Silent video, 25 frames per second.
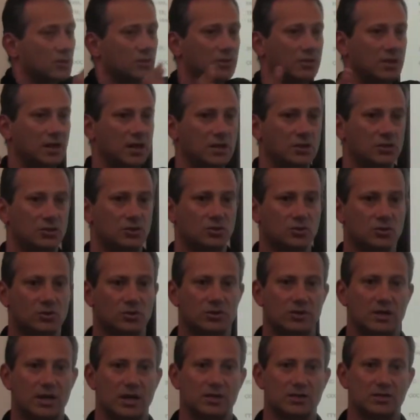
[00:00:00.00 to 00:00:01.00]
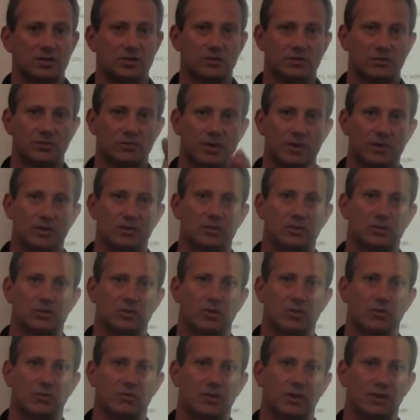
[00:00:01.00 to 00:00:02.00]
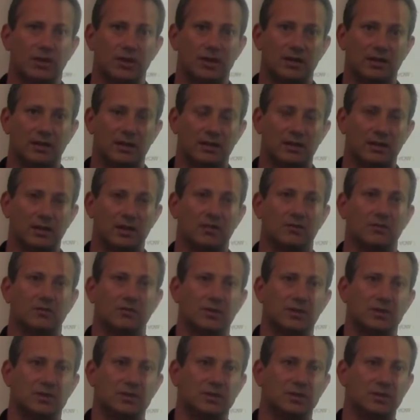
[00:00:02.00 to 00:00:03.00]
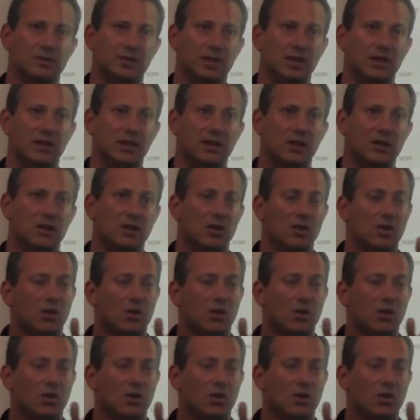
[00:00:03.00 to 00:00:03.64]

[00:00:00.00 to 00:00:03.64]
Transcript: contains two sections. One is the overhead and the other one is the data.